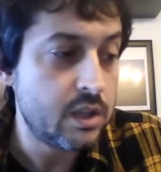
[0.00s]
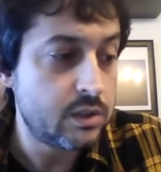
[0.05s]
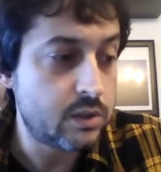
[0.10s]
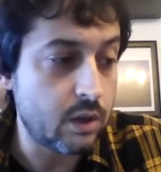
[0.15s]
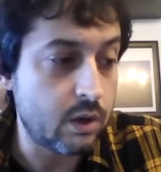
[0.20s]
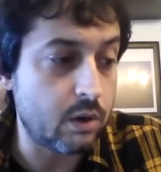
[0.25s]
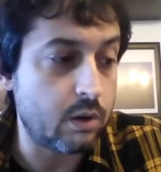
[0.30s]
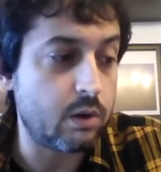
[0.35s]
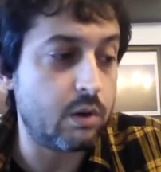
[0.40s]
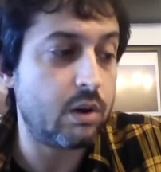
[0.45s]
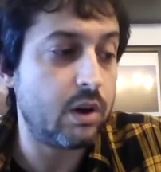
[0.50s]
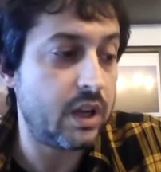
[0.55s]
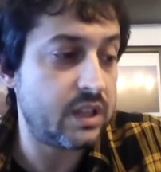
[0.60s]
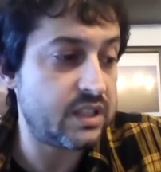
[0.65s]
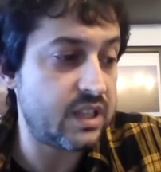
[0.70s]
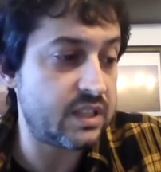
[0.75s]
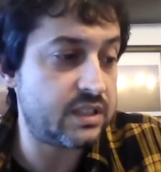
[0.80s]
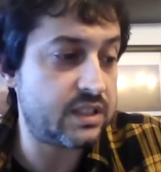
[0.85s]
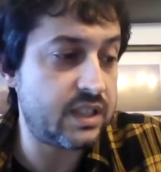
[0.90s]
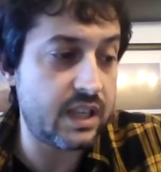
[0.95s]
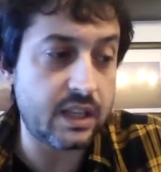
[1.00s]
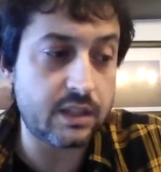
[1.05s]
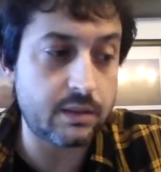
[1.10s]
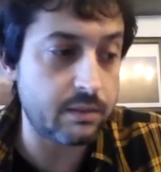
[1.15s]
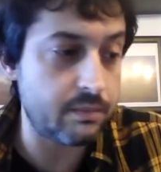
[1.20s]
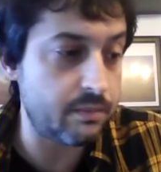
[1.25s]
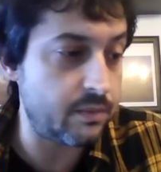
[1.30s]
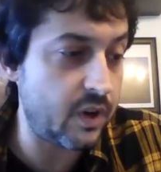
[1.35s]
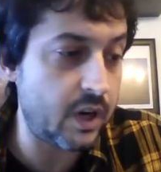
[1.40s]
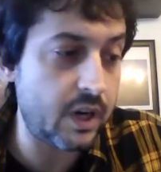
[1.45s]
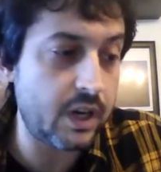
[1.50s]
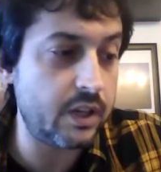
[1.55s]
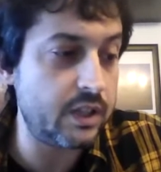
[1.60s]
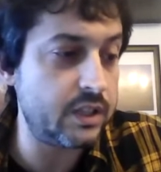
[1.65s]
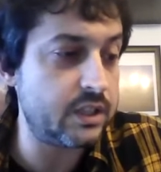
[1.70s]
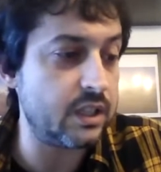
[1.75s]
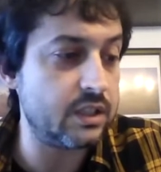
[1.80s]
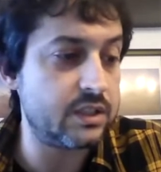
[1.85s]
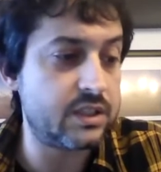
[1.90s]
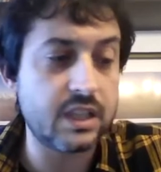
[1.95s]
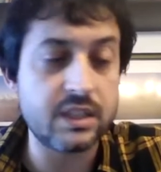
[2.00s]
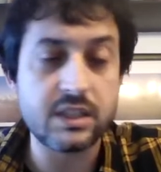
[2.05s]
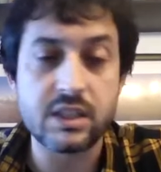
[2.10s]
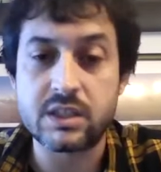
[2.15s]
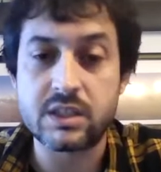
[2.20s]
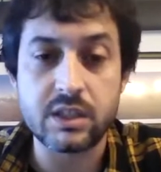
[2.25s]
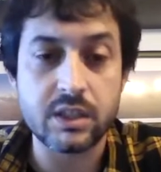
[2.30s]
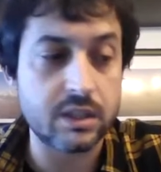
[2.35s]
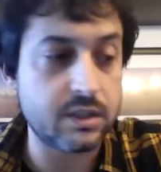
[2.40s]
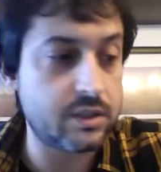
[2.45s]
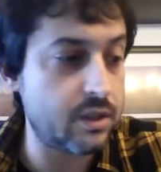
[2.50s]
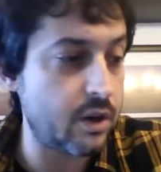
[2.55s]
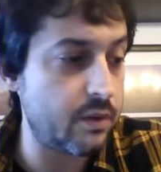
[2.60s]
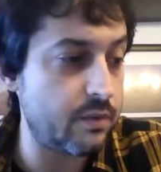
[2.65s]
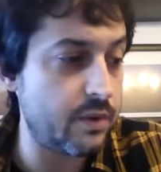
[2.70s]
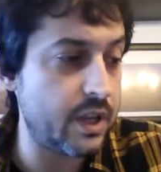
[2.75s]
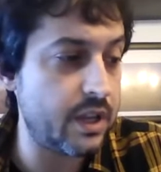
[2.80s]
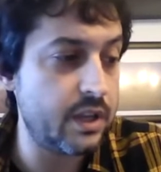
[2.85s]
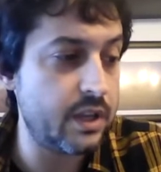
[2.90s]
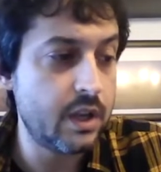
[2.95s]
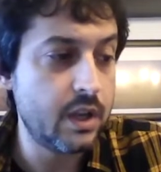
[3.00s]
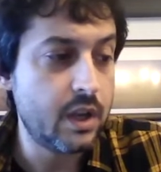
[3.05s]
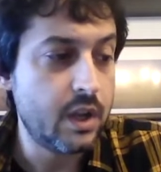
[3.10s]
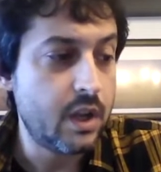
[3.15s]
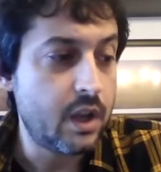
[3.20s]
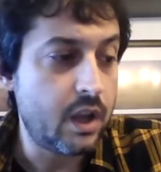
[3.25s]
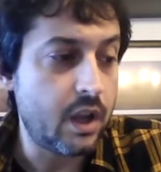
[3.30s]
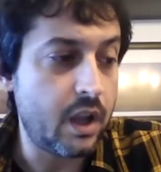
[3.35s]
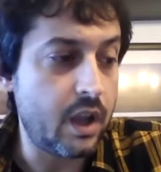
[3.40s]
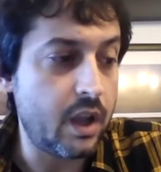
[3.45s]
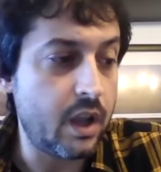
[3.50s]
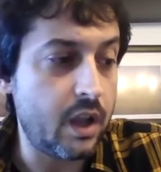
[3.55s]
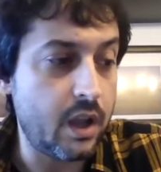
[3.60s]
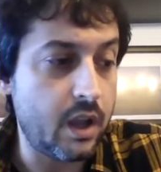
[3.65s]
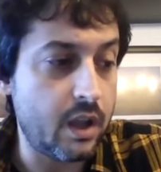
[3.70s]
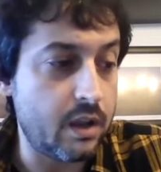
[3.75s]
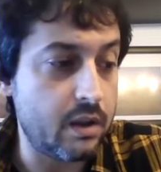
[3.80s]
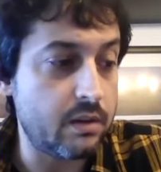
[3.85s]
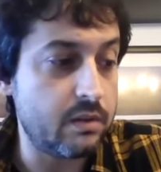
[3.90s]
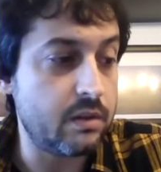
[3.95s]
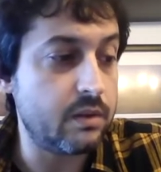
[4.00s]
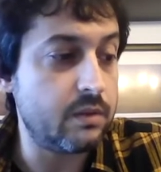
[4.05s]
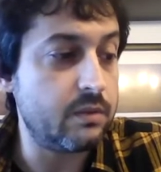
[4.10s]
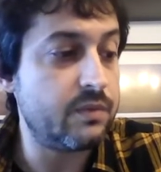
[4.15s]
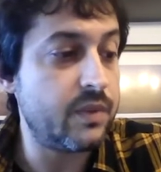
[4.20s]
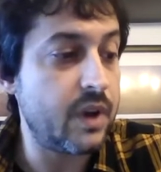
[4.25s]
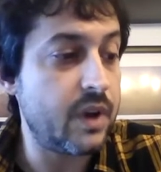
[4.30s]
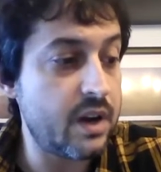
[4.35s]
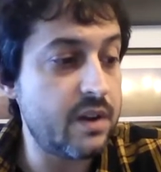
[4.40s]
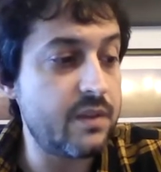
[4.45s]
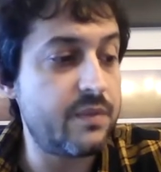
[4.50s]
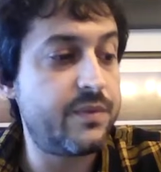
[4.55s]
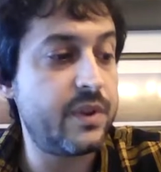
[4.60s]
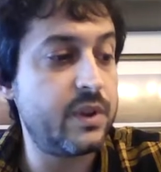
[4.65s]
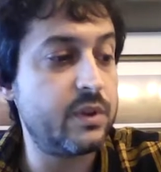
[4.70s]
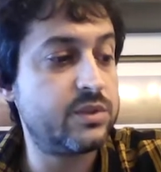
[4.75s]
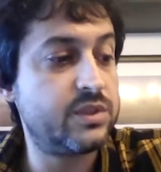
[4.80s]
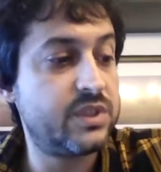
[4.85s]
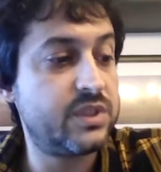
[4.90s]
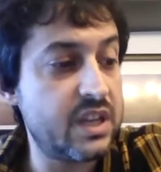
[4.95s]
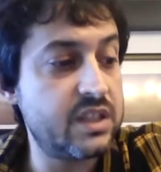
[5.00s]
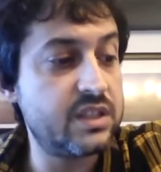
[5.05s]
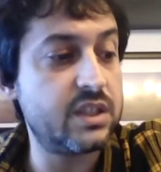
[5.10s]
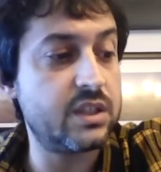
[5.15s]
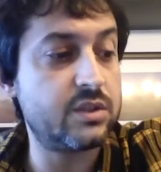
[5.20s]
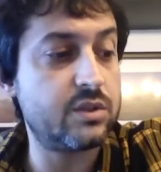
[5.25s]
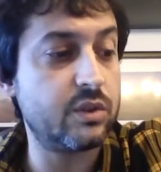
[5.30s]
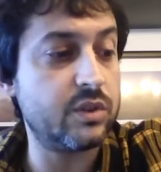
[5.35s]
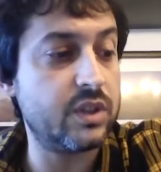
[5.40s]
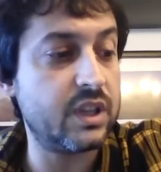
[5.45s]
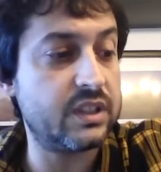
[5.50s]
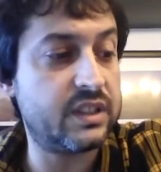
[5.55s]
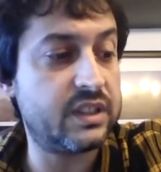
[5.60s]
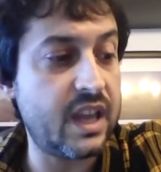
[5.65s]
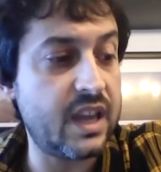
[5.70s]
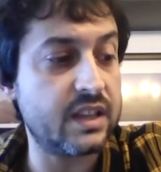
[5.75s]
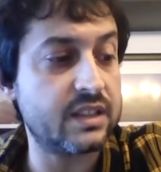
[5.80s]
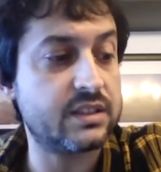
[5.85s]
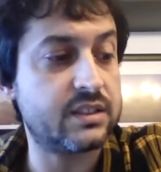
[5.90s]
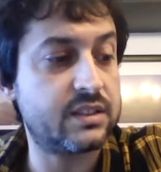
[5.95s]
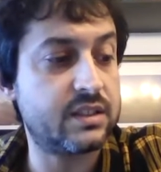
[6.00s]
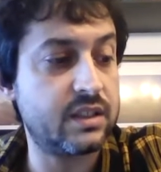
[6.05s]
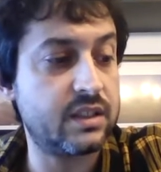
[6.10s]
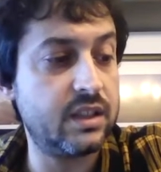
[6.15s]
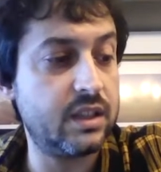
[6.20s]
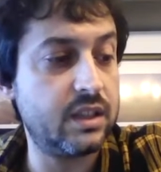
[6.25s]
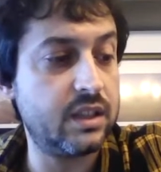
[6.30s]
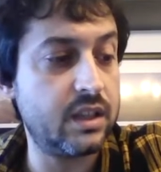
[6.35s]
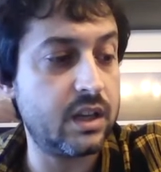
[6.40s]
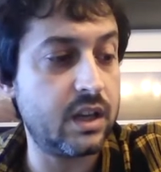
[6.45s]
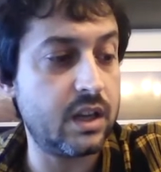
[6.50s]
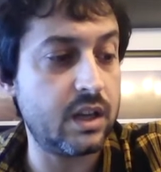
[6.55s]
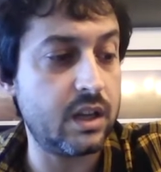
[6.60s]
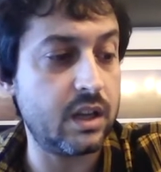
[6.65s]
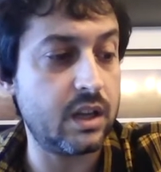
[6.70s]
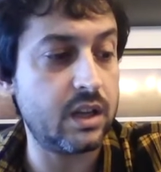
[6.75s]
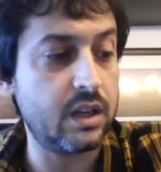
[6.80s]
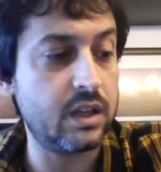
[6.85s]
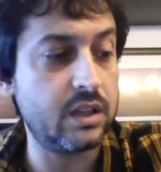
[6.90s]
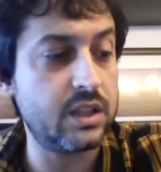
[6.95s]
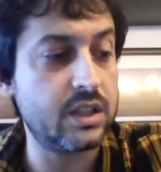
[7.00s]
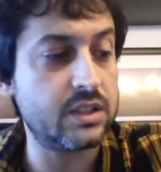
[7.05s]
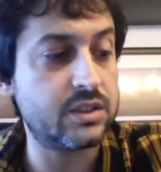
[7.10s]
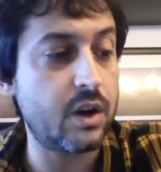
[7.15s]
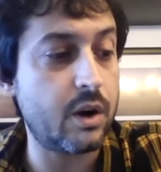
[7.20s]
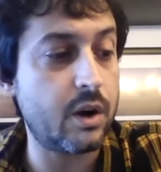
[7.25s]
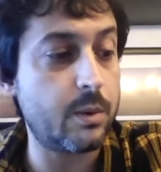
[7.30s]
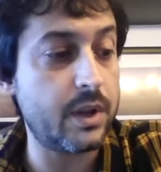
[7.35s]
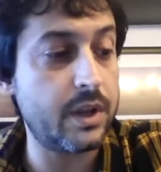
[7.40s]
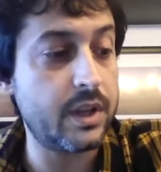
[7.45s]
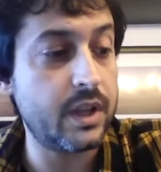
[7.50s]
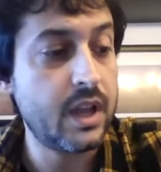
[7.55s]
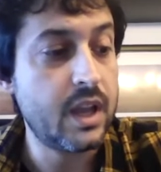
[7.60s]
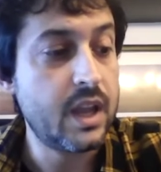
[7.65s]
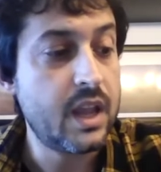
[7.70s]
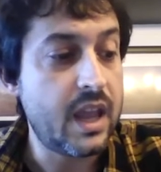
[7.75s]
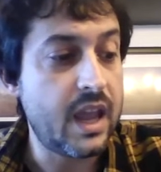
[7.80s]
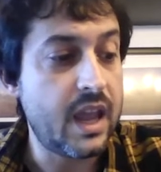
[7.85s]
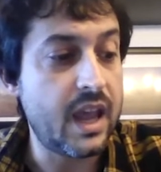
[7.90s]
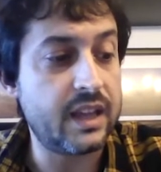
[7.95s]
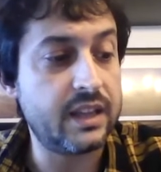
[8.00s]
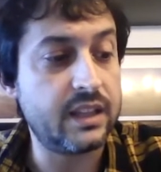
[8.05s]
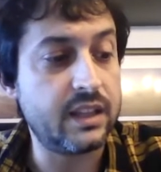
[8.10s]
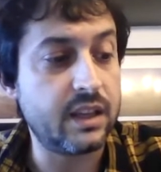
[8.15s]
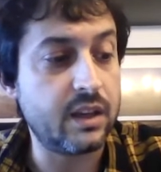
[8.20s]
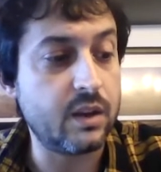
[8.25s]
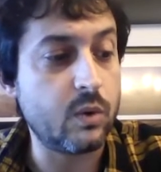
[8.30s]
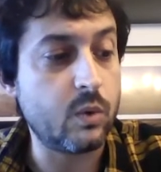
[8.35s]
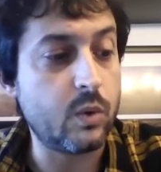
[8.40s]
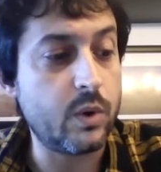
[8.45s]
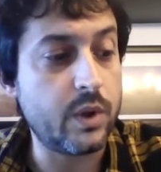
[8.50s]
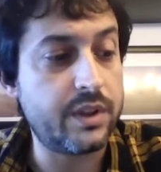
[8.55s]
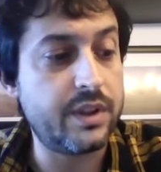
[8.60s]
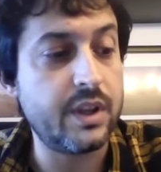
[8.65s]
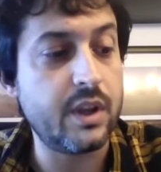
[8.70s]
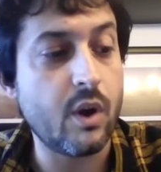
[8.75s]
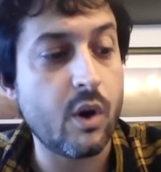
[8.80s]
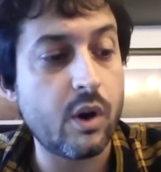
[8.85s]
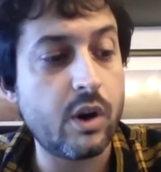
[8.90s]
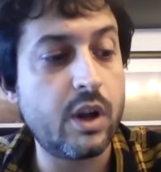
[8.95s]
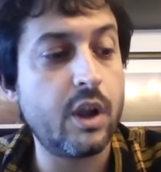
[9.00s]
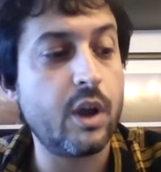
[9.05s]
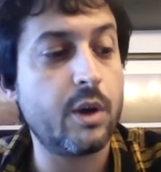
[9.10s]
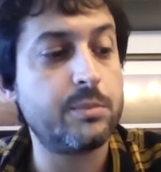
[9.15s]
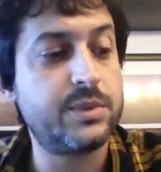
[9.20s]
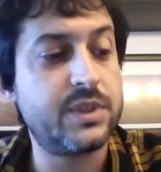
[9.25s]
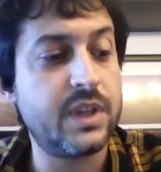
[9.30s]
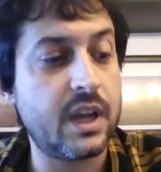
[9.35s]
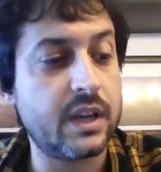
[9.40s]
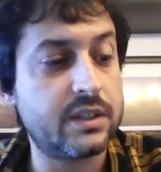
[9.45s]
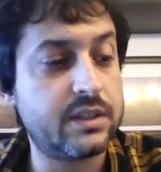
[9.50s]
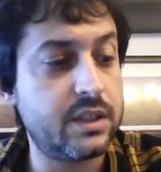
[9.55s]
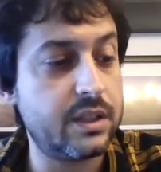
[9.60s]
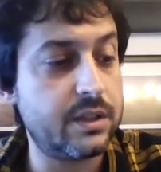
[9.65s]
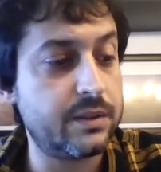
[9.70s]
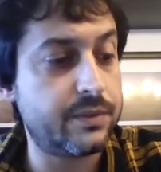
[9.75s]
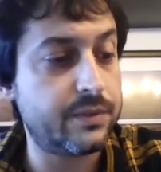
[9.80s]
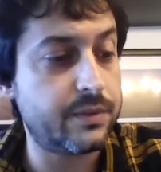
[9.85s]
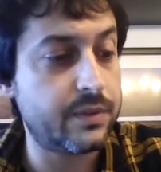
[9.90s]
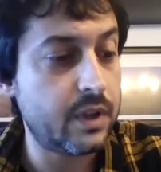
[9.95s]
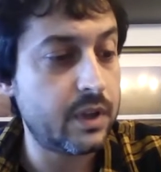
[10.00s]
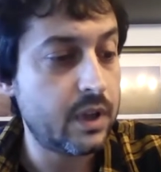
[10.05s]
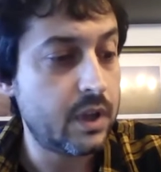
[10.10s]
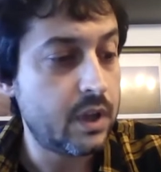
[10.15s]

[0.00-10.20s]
So as I said, very little changes in the survey, very few changes on the text in the survey, and with the only objective